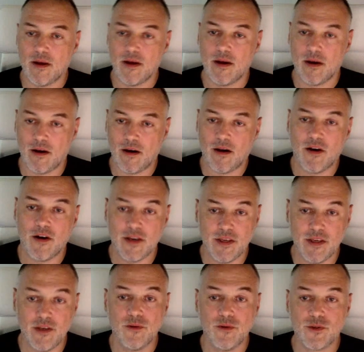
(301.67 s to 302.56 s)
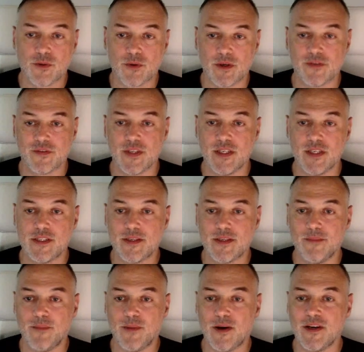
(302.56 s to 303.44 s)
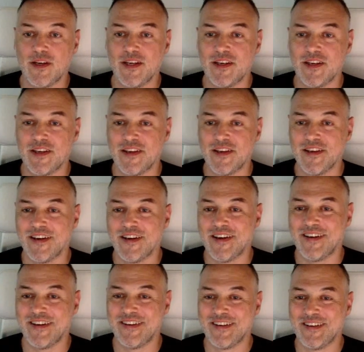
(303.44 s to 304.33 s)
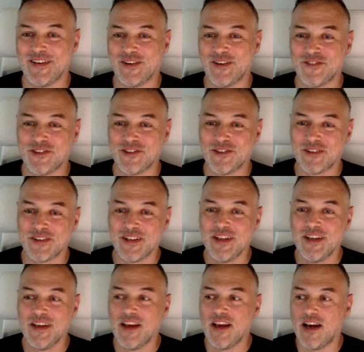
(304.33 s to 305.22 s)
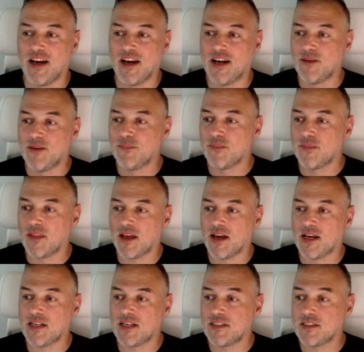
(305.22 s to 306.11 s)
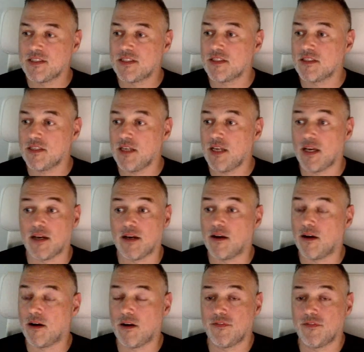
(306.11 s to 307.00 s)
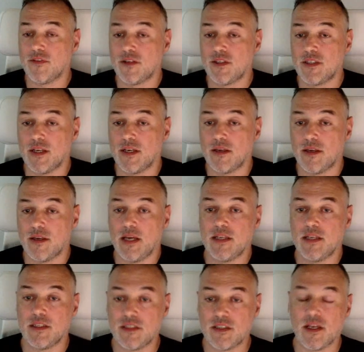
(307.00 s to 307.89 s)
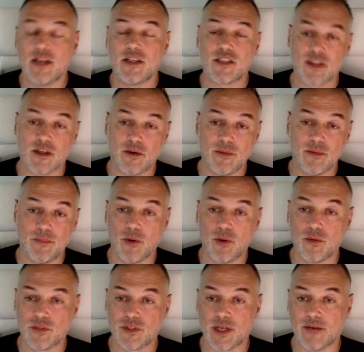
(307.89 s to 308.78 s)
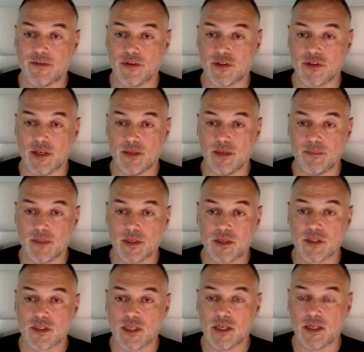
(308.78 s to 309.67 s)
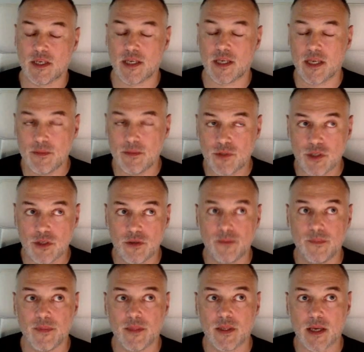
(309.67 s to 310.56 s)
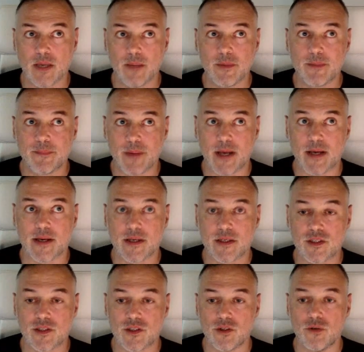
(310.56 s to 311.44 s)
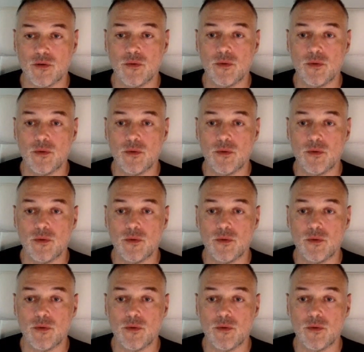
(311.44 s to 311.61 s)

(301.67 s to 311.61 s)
I use one of these in my novel, and yeah, I find it's so important to have a theme, because then it keeps you coming back to